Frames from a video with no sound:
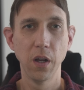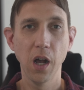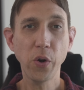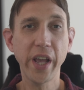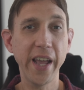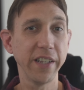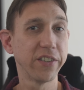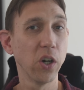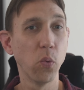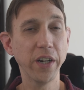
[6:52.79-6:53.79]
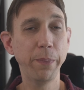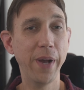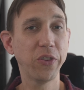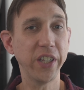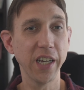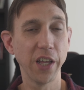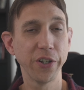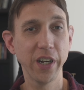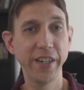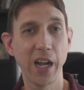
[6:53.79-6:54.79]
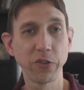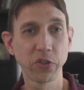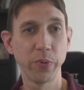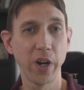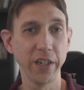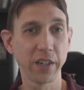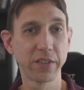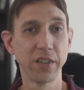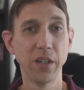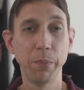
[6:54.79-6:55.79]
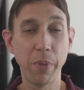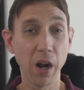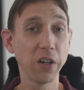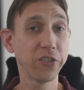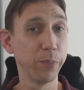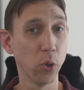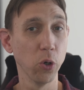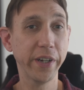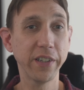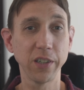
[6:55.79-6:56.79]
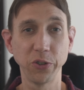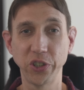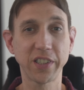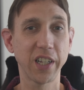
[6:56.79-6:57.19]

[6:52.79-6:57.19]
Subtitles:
Okay, so what about the other announced products? Bars are boring, so just gonna